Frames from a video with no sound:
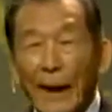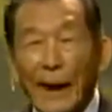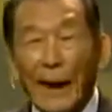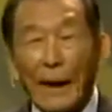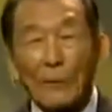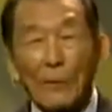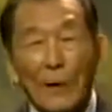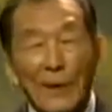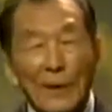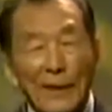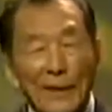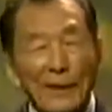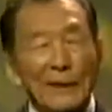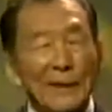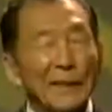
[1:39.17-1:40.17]
And one of
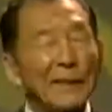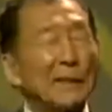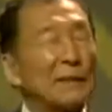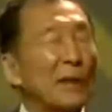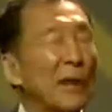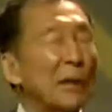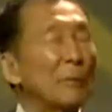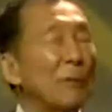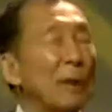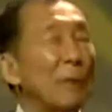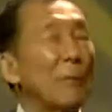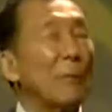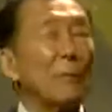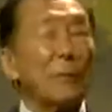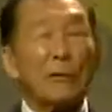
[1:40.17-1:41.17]
the things that intrigued
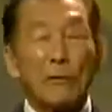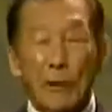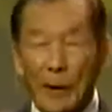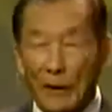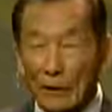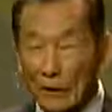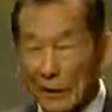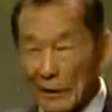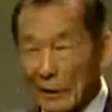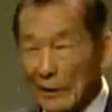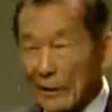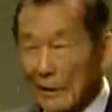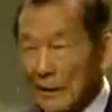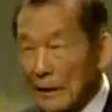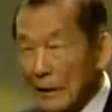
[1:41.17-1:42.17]
me profoundly
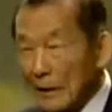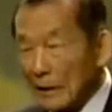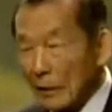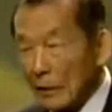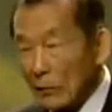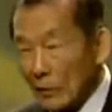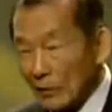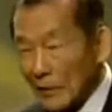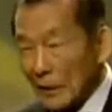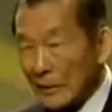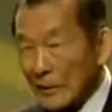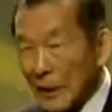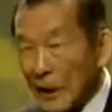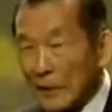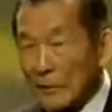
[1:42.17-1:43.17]
was
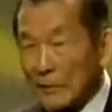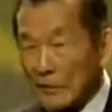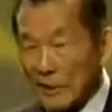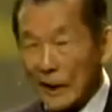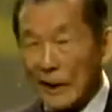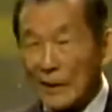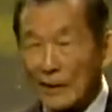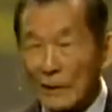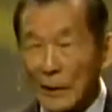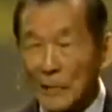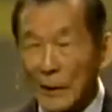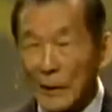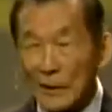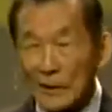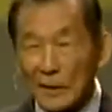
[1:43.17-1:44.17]
that young
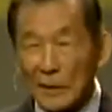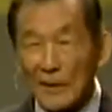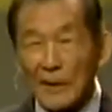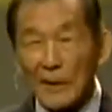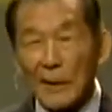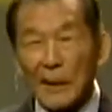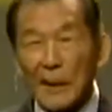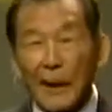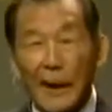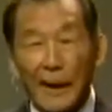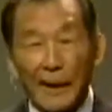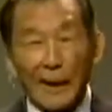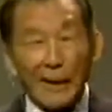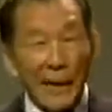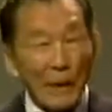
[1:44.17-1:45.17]
Tom Edison
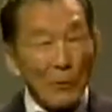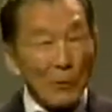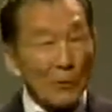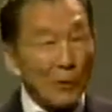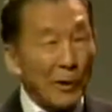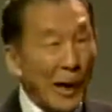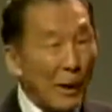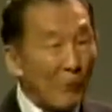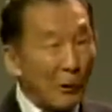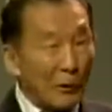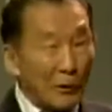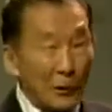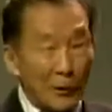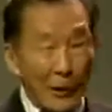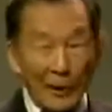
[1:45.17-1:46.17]
had a chemistry
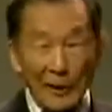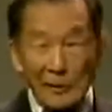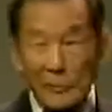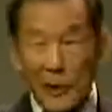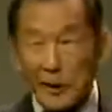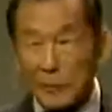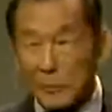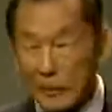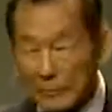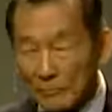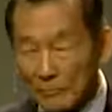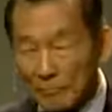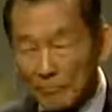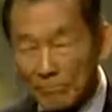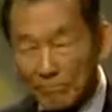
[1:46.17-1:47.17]
laboratory in his basement.
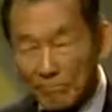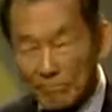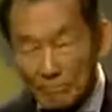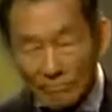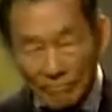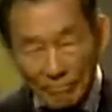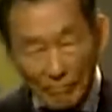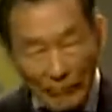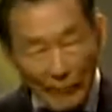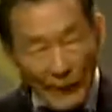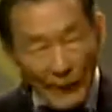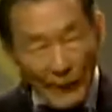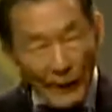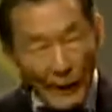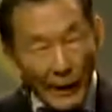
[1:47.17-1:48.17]

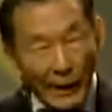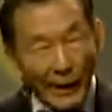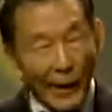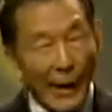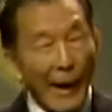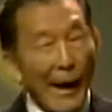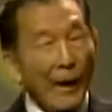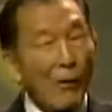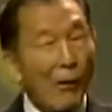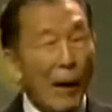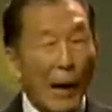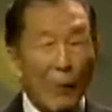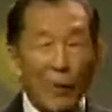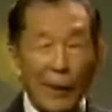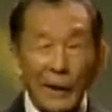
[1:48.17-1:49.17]
And how
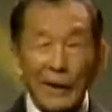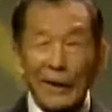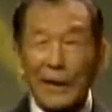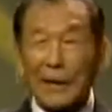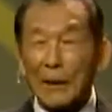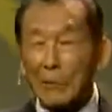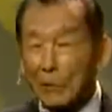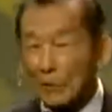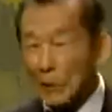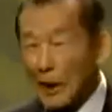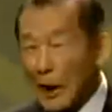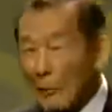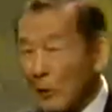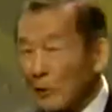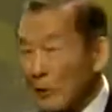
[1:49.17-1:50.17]
I wanted a chemistry
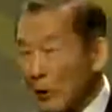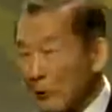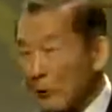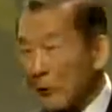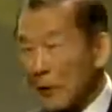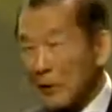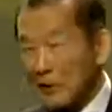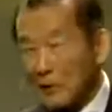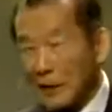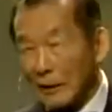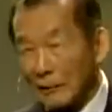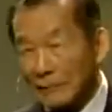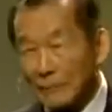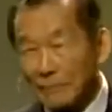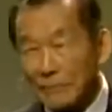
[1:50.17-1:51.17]
laboratory for
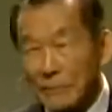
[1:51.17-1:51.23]
myself,